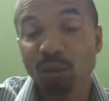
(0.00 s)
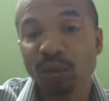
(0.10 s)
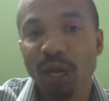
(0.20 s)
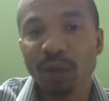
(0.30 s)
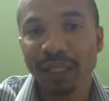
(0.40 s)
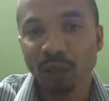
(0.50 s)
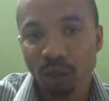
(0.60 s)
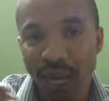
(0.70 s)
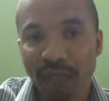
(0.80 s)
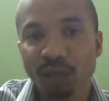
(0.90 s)
to know, that
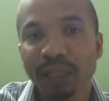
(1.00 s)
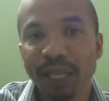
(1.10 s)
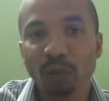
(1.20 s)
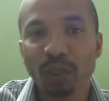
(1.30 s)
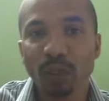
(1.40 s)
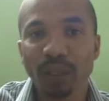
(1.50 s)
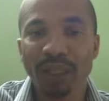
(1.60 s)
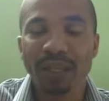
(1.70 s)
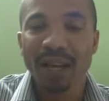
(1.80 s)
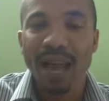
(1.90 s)
you'd like to network
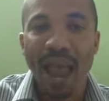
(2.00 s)
with,